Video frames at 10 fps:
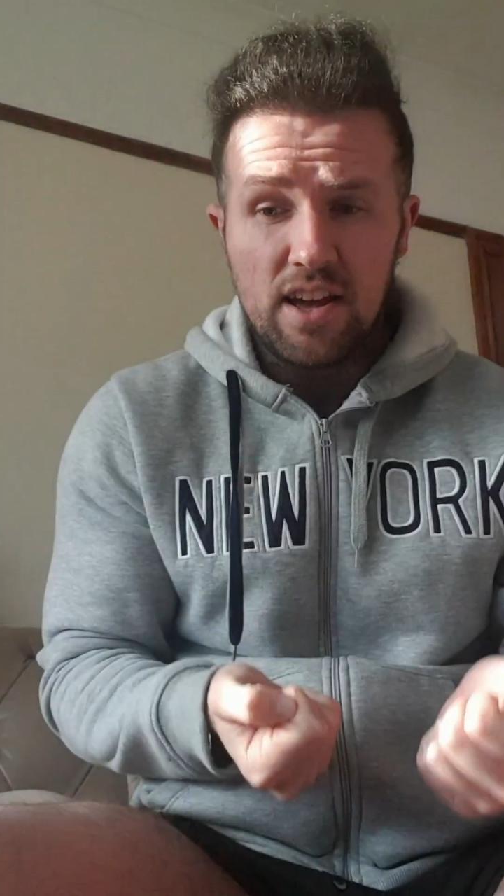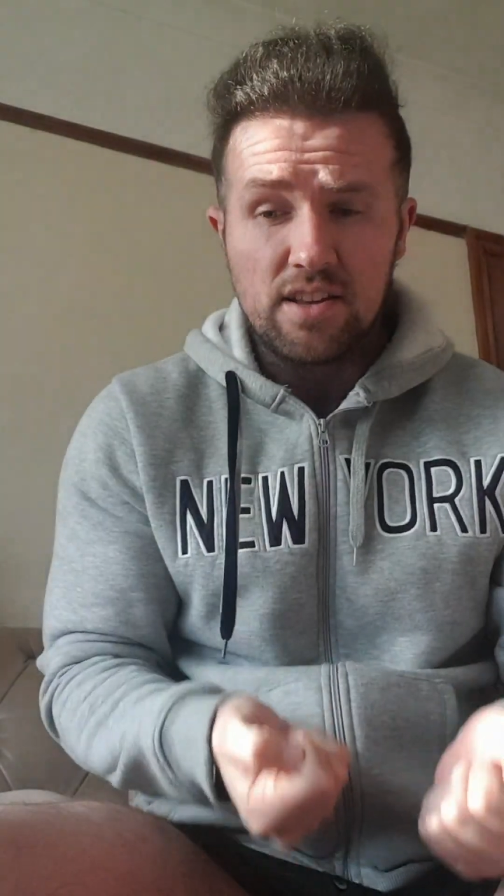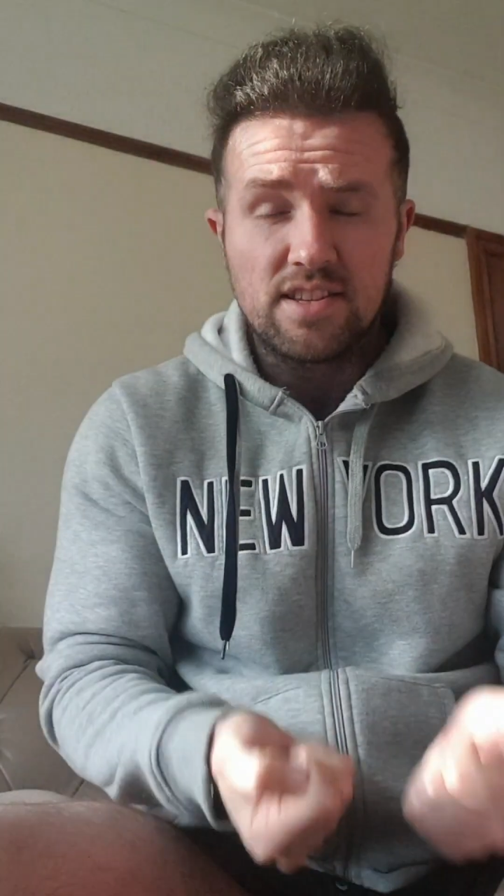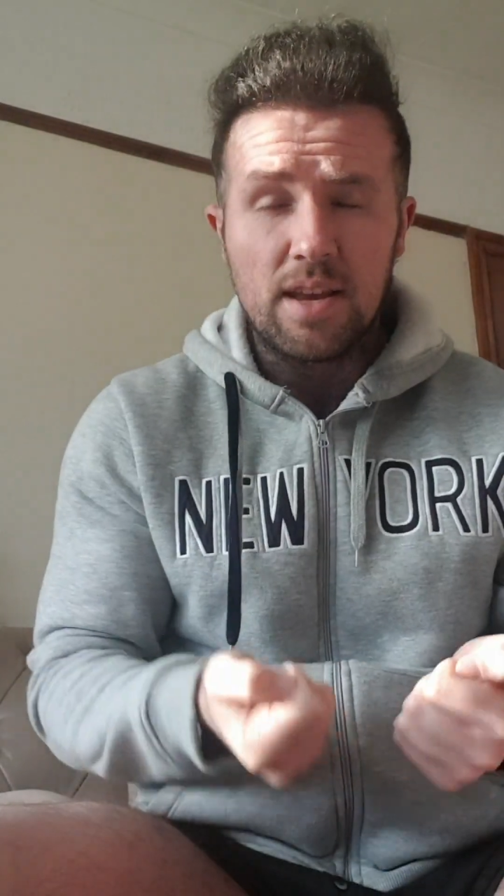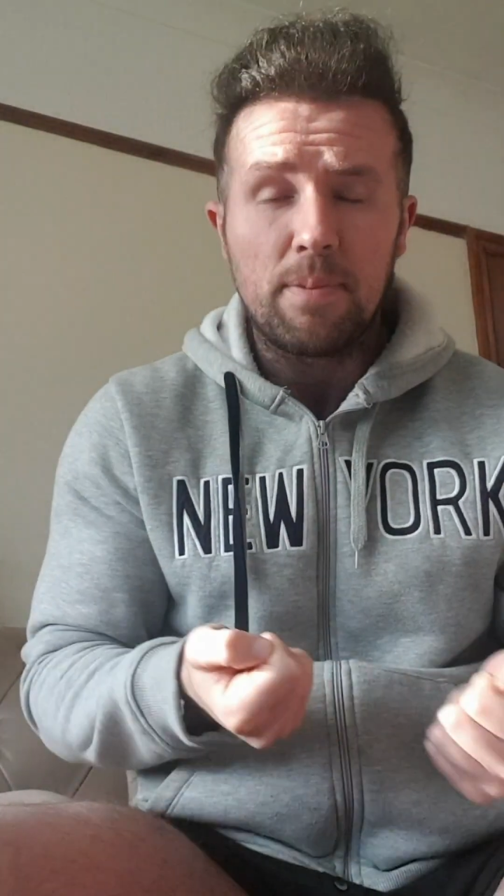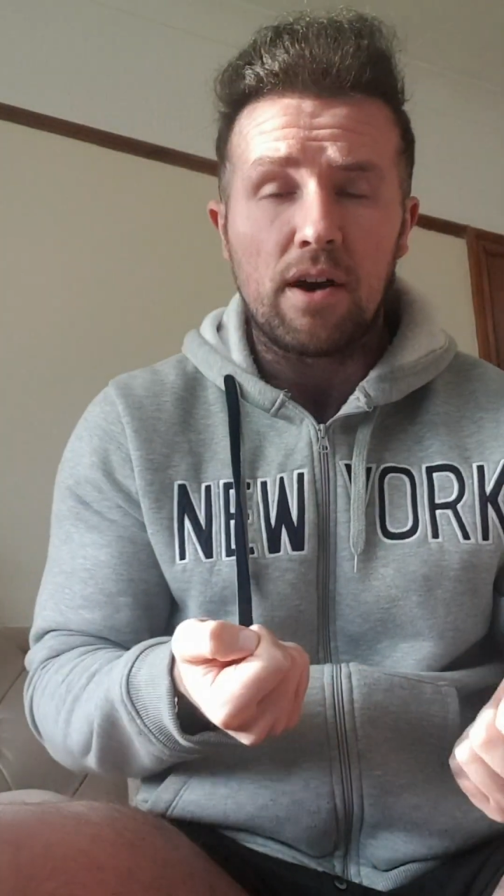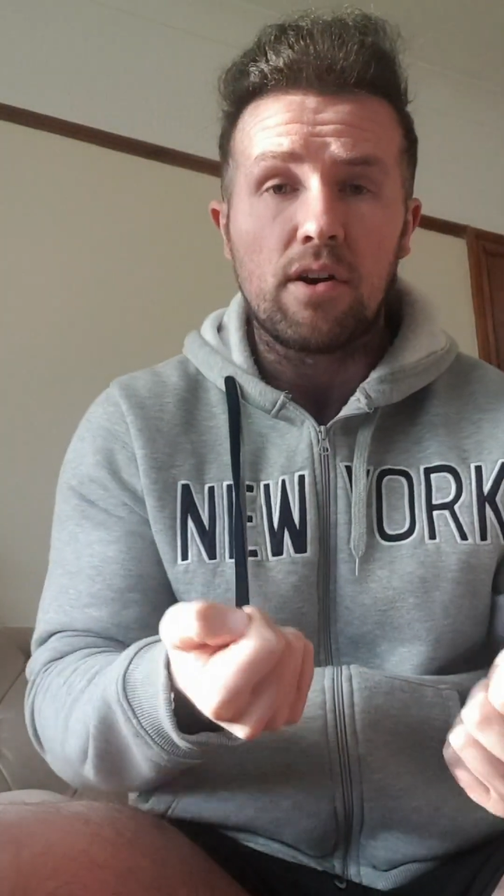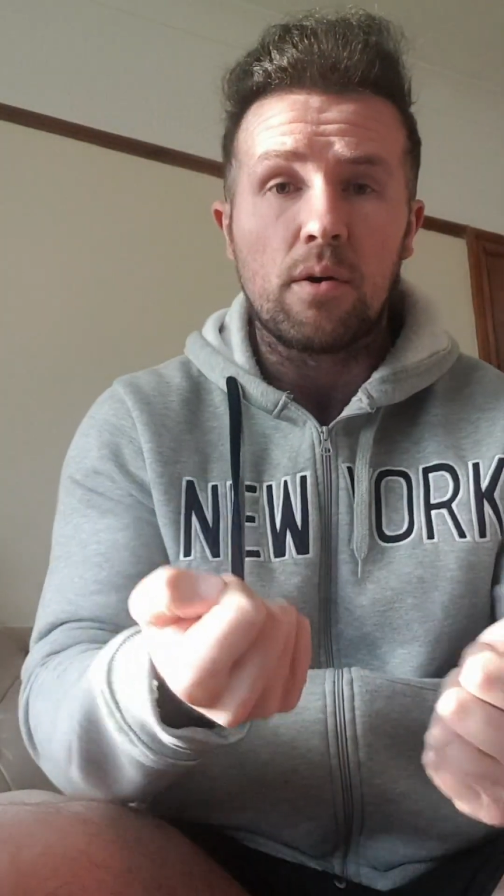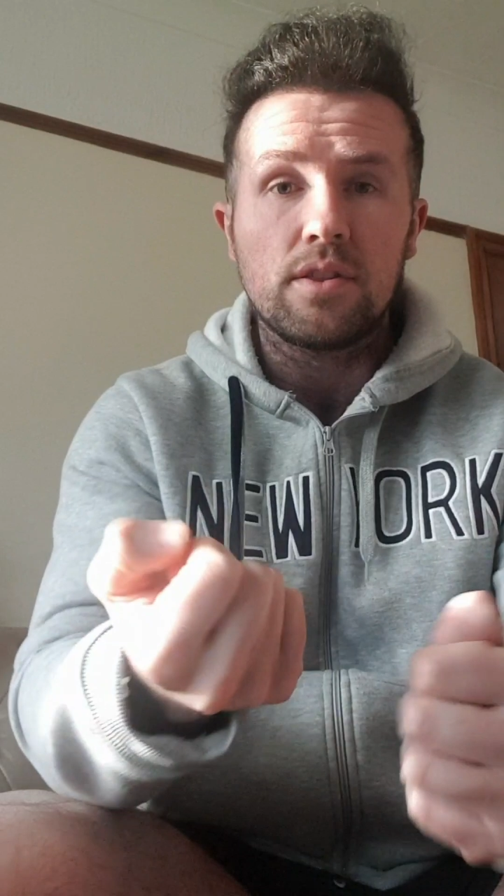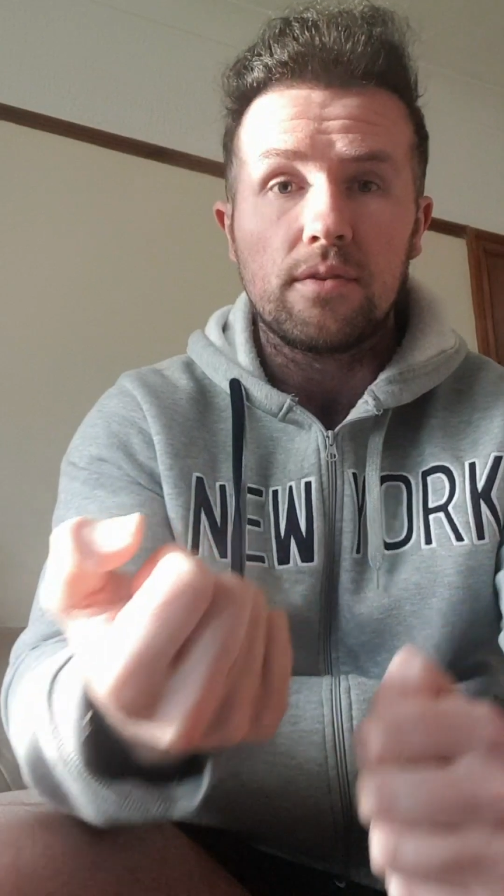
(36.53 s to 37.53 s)
T-bar
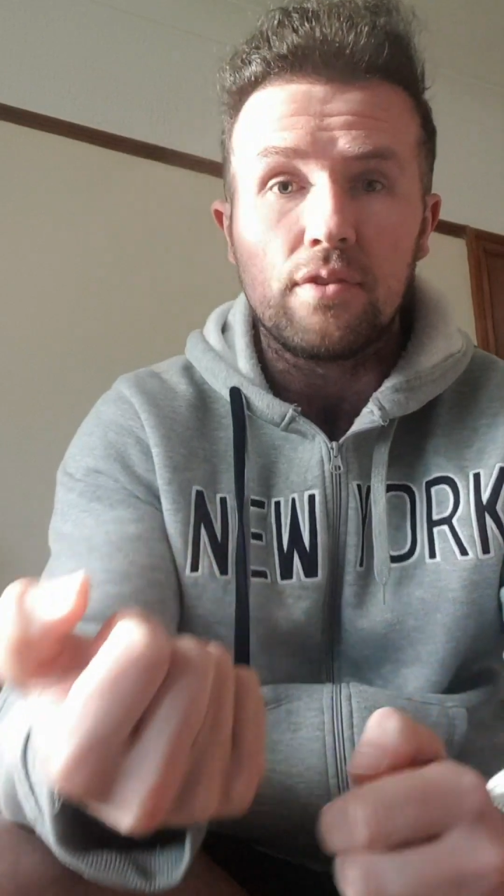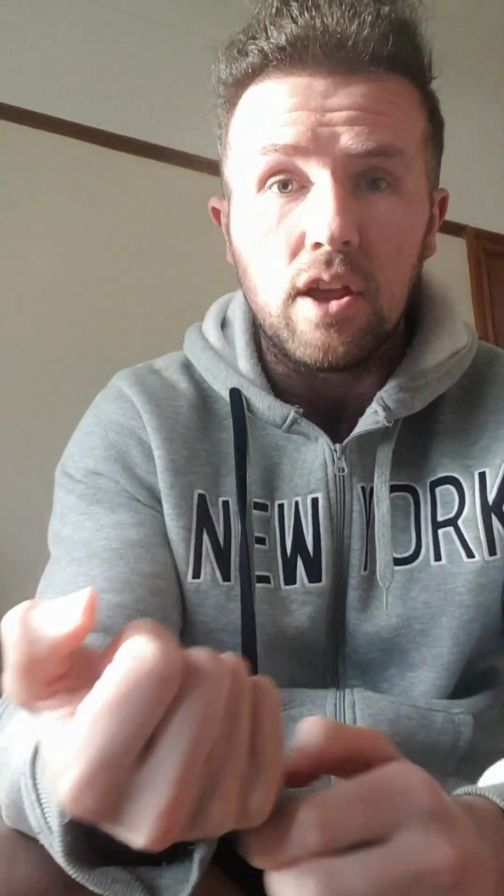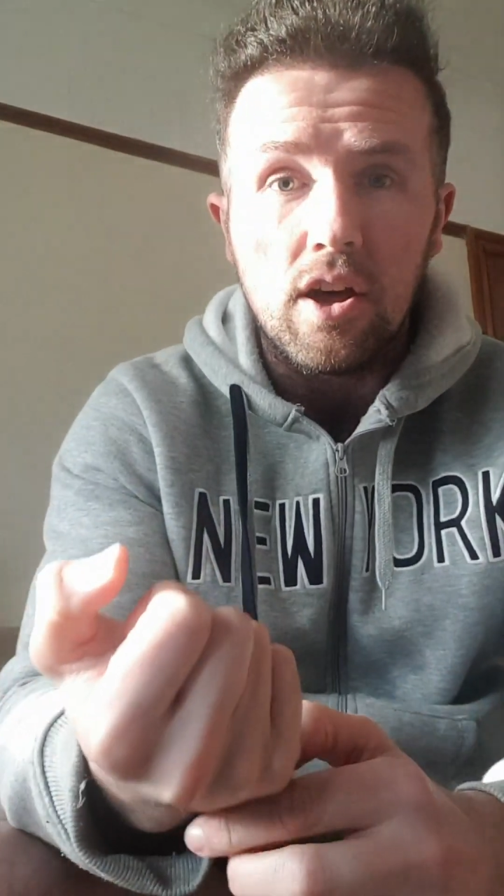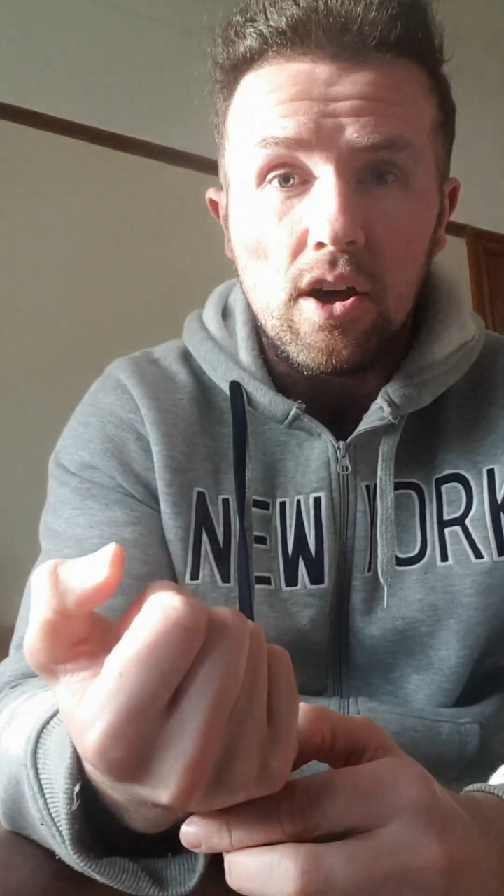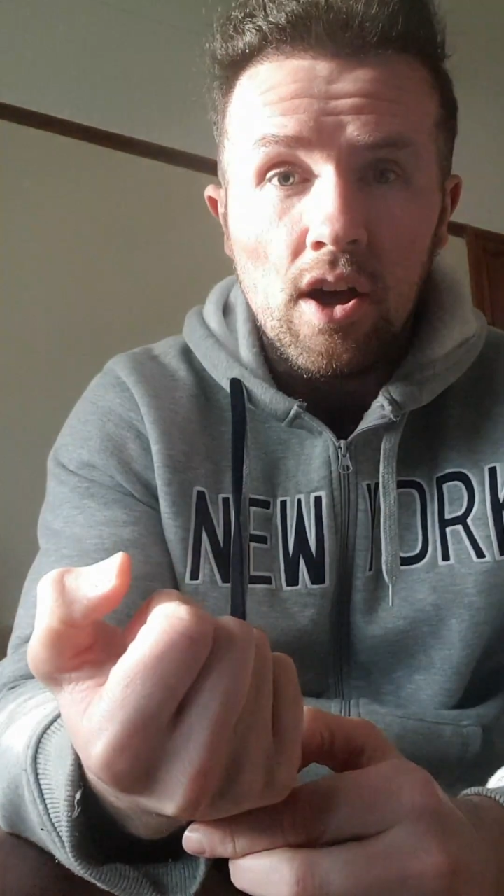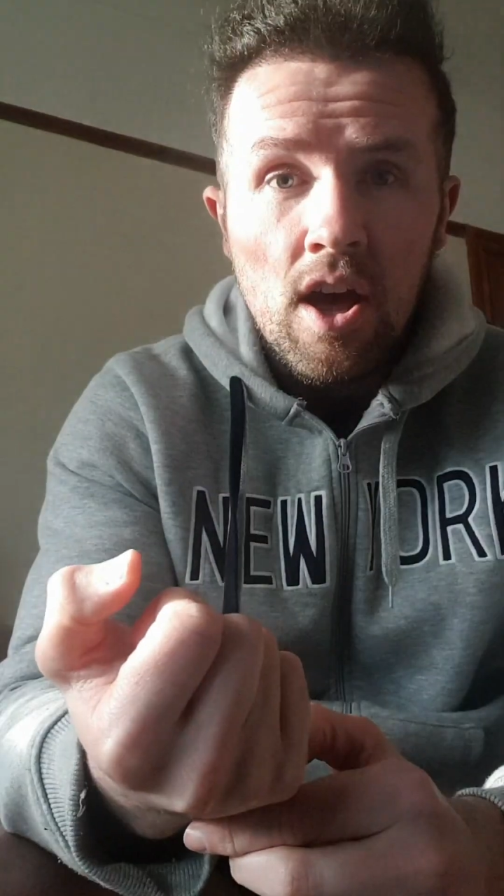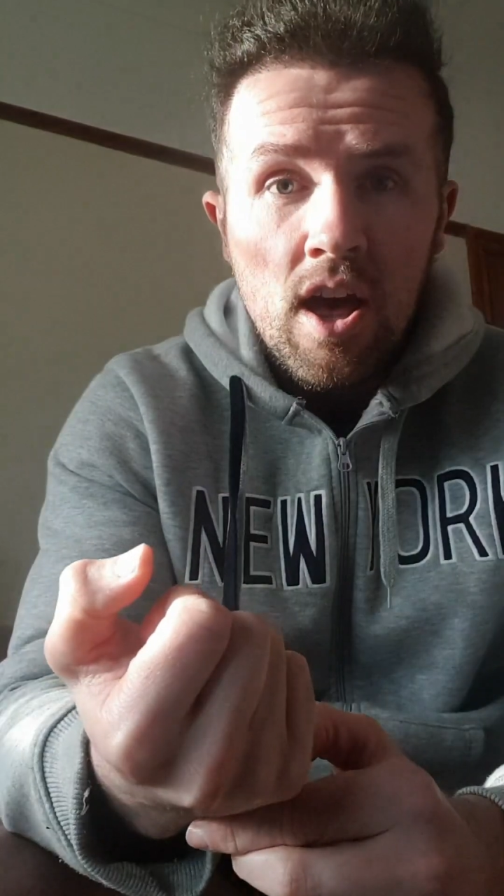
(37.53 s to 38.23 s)
row on the floor,